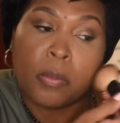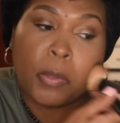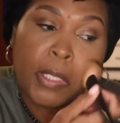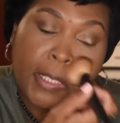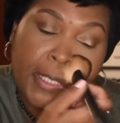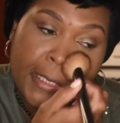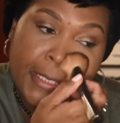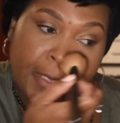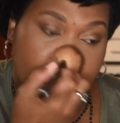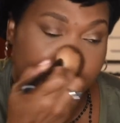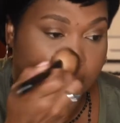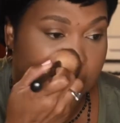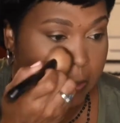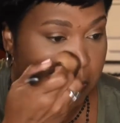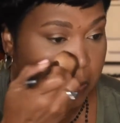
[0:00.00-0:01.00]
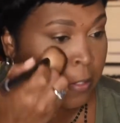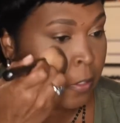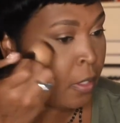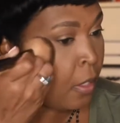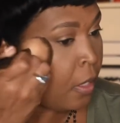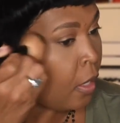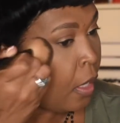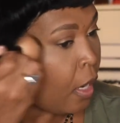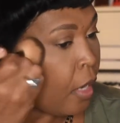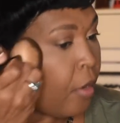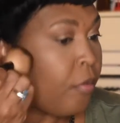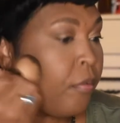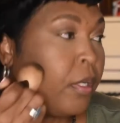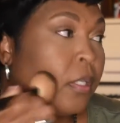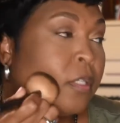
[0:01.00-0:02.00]
one of these because I
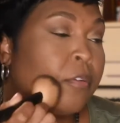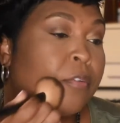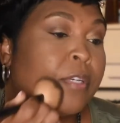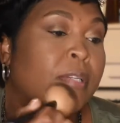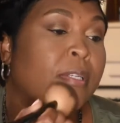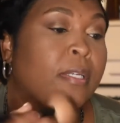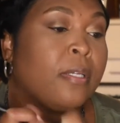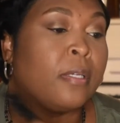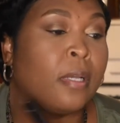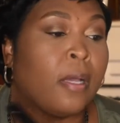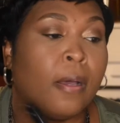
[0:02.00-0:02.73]
really